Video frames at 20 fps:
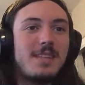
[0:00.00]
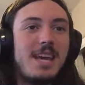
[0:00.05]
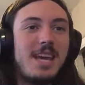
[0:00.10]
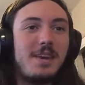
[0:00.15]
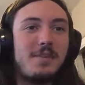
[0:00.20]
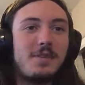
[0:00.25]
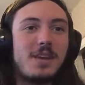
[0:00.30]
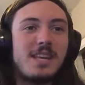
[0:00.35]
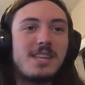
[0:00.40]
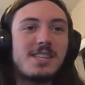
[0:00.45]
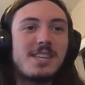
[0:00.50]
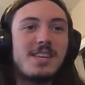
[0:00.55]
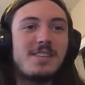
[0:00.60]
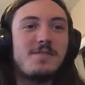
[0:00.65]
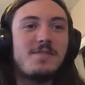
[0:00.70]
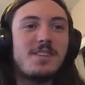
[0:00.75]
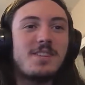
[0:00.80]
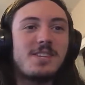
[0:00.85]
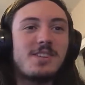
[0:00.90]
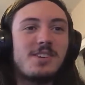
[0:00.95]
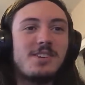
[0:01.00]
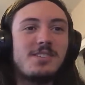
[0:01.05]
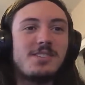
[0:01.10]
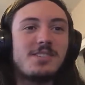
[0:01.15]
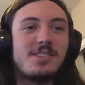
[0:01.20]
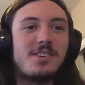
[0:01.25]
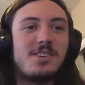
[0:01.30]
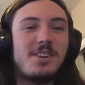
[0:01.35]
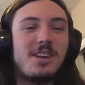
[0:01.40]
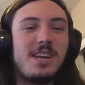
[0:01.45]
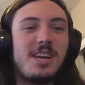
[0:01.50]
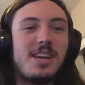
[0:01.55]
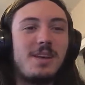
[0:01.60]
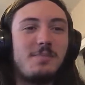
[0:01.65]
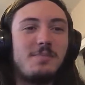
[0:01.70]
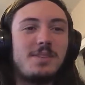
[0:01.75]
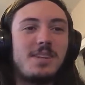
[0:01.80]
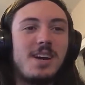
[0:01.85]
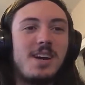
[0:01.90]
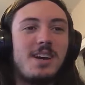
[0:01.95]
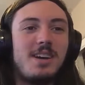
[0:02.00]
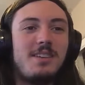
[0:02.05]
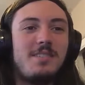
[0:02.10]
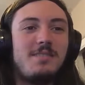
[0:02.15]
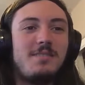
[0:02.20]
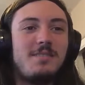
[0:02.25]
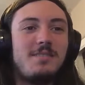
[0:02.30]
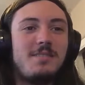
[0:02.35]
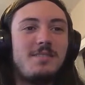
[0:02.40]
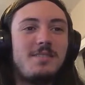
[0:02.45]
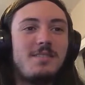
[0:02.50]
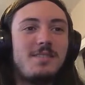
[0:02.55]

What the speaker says: And if it turns green, I'm done.